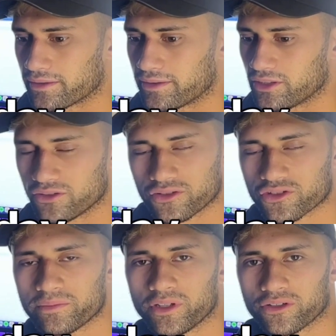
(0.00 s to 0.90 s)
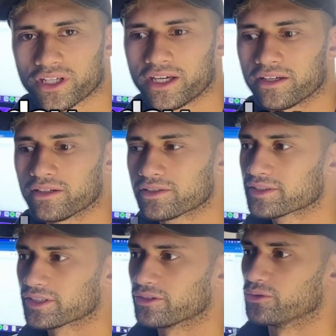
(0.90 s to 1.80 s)
you should be okay.
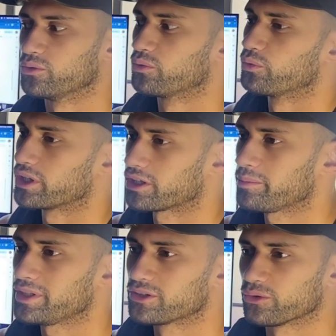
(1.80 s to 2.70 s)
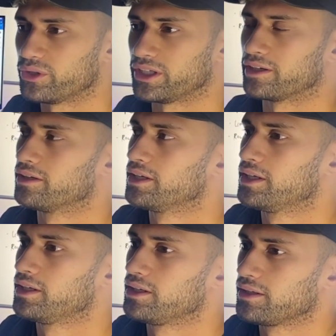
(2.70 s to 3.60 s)
So we're going to be doing,
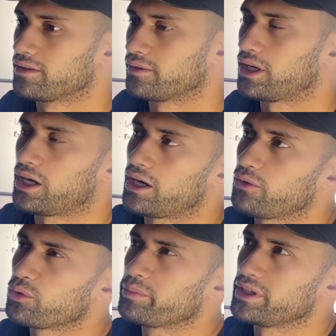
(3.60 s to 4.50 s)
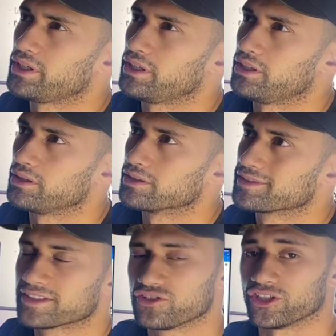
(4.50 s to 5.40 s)
I will be
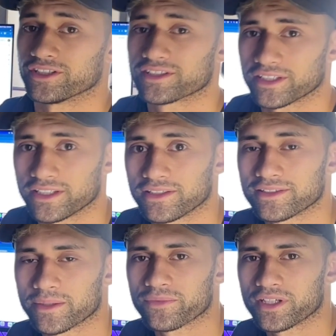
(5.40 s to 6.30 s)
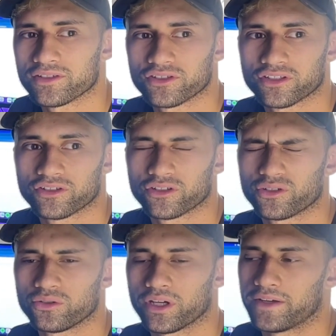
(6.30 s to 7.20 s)
suggesting some things you can
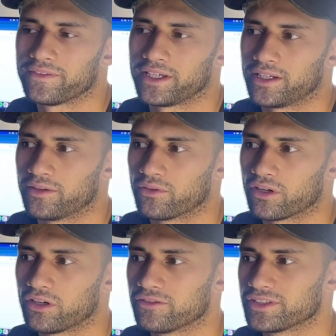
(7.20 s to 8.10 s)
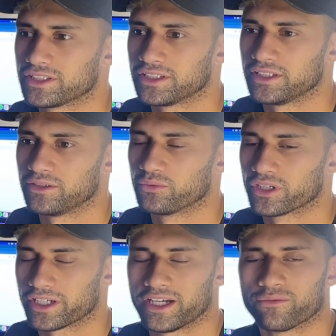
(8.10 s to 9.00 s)
do, and then obviously we're
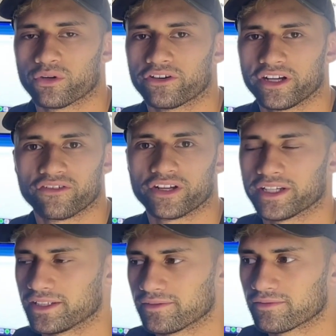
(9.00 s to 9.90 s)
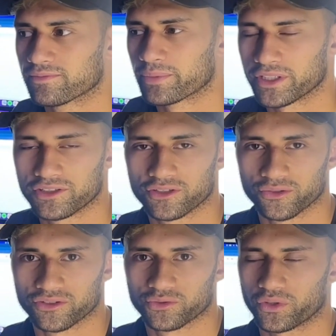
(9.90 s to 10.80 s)
going to have Warrior running pretty
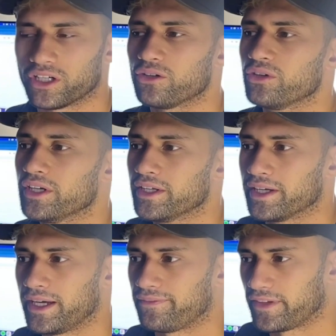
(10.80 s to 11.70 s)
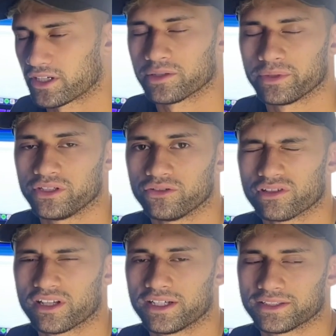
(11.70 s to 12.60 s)
soon as well, and they're going to be
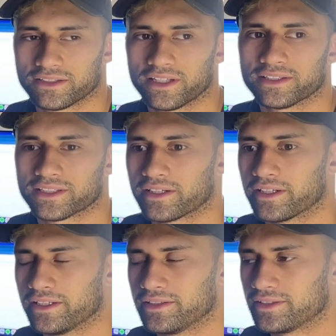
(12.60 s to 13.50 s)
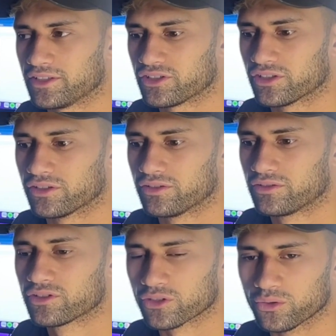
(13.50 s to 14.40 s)
utilizing that Sunday session
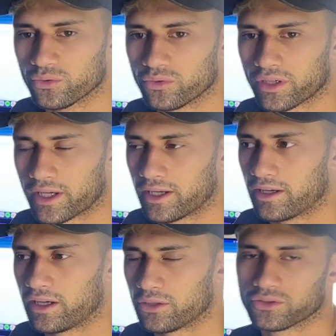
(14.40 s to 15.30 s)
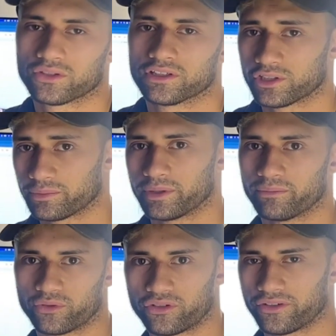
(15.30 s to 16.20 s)
too. I'll talk a little bit
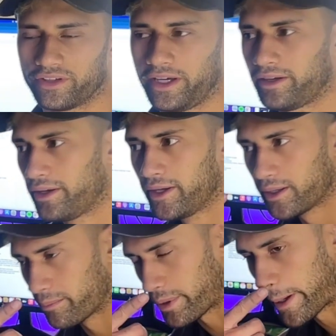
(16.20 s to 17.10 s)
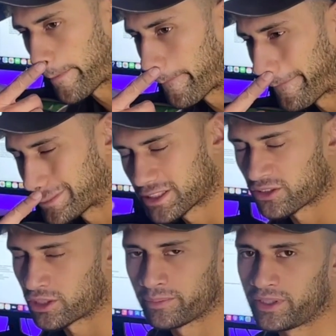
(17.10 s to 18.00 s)
more on that, but it's not
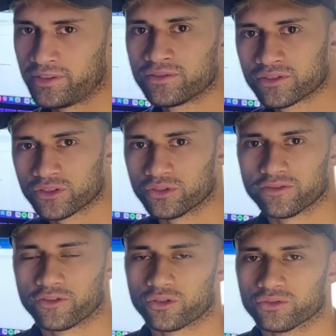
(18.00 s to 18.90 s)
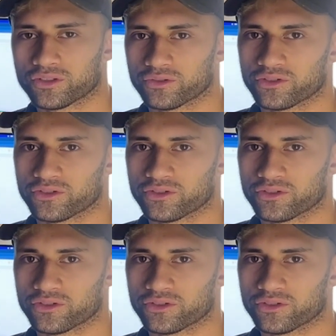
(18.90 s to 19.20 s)
going to be too difficult to